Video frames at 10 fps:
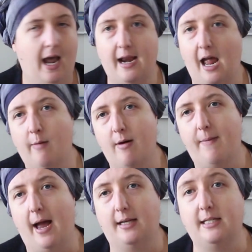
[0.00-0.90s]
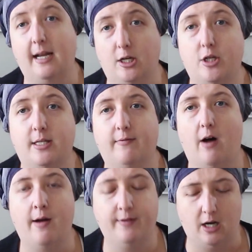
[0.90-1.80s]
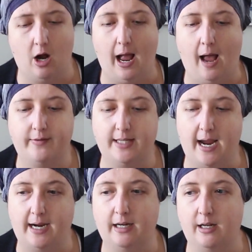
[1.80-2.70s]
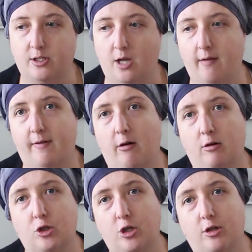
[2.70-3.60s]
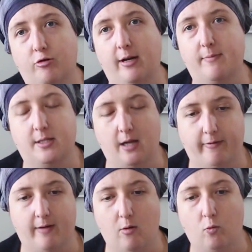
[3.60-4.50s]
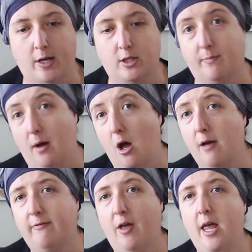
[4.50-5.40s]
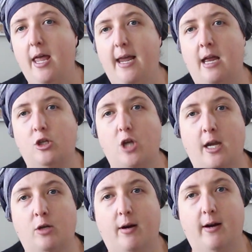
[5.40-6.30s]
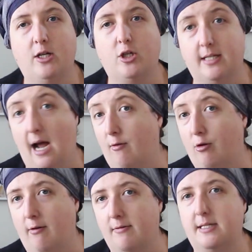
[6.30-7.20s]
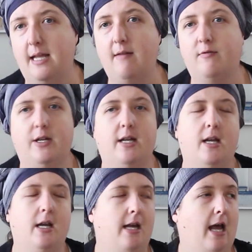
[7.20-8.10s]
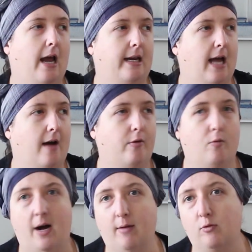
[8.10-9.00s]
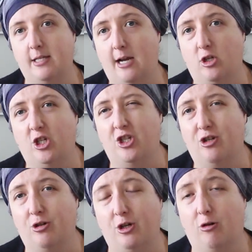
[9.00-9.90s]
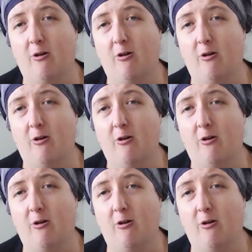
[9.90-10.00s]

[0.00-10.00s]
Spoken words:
and how my pack did actually survive it. I have taken it so far on 2 trips so far, one to Perth in January just after I received it, and the other one was actually to